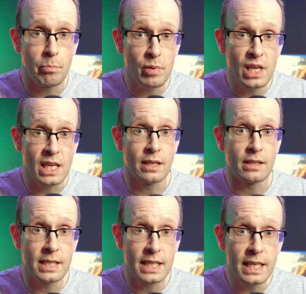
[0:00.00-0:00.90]
B,
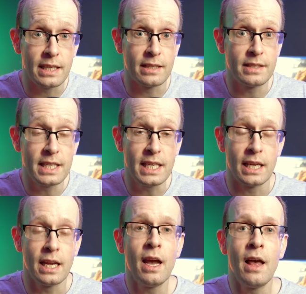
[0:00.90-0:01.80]
T,
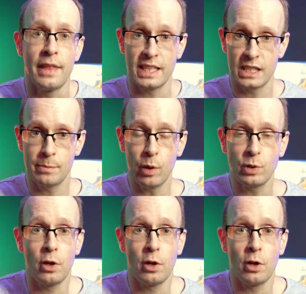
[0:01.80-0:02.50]
D that explode